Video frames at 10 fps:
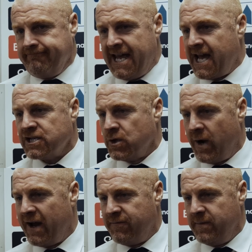It gets
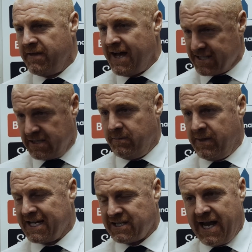away from you. That's the
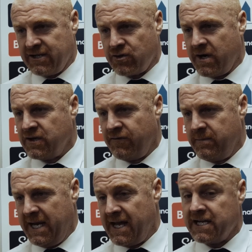head scratcher for
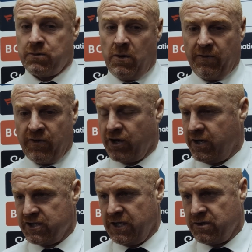me. That's what we've got to
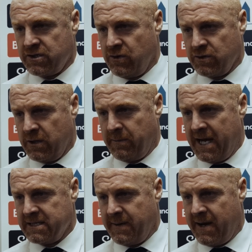continue to talk to the
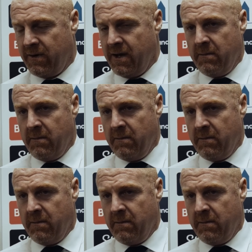players about.